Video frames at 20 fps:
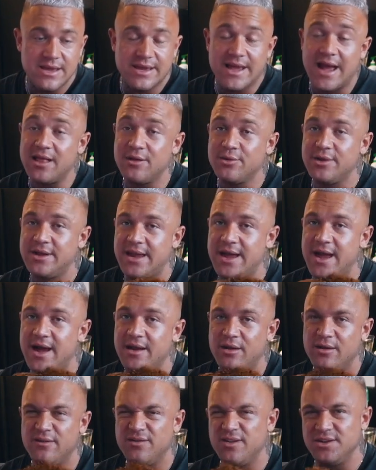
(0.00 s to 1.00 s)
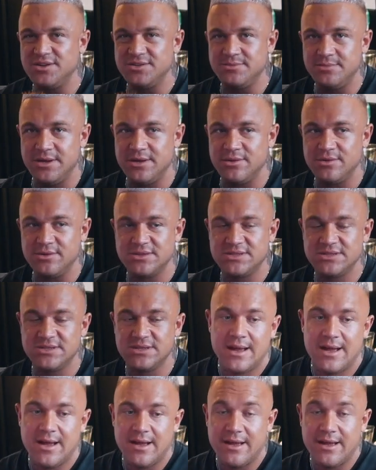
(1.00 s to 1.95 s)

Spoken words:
calorie count of those meals